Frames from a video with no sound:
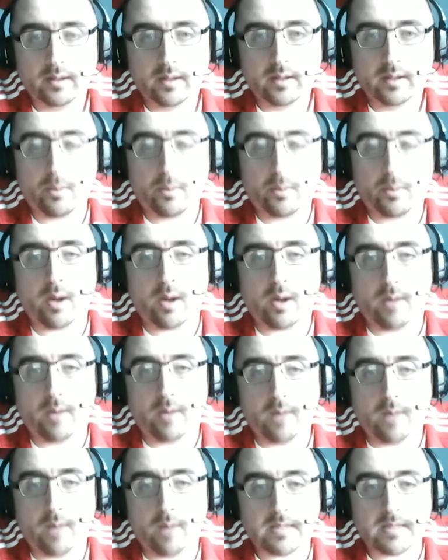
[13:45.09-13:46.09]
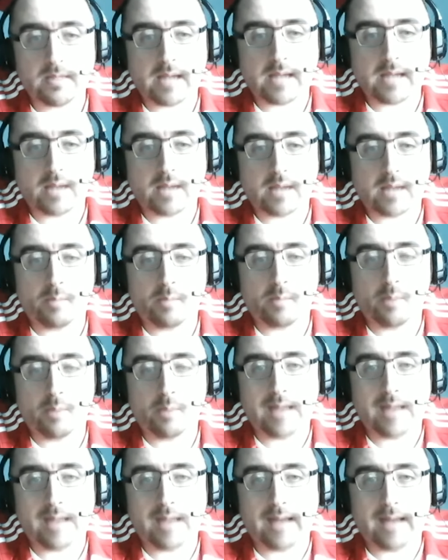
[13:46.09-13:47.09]
They brought him up. This guy's got more
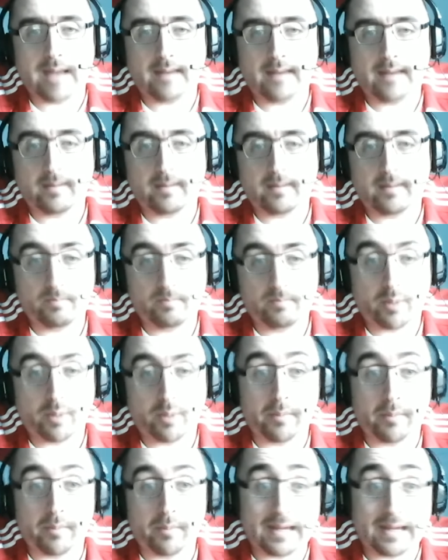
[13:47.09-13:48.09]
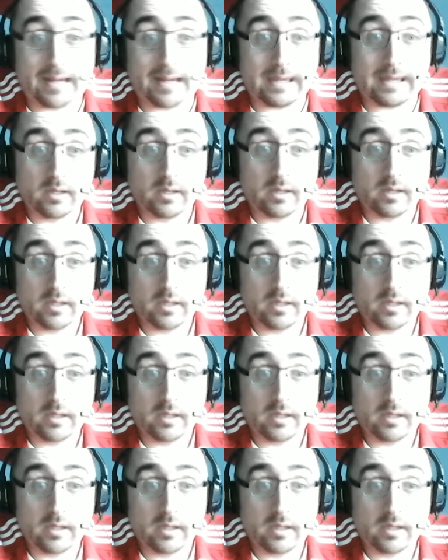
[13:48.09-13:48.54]
talent than probably